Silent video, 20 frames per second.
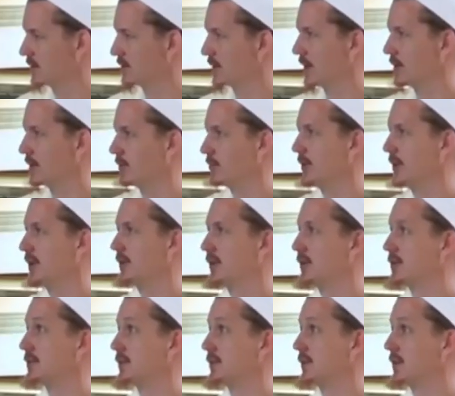Right? But
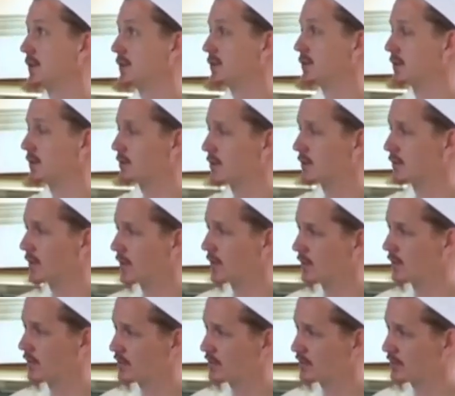there's, in terms of our
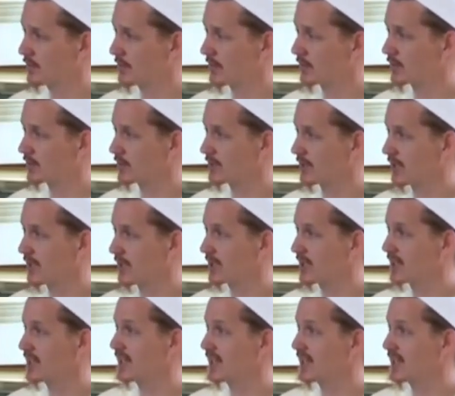Lord subhanahu wa ta'ala,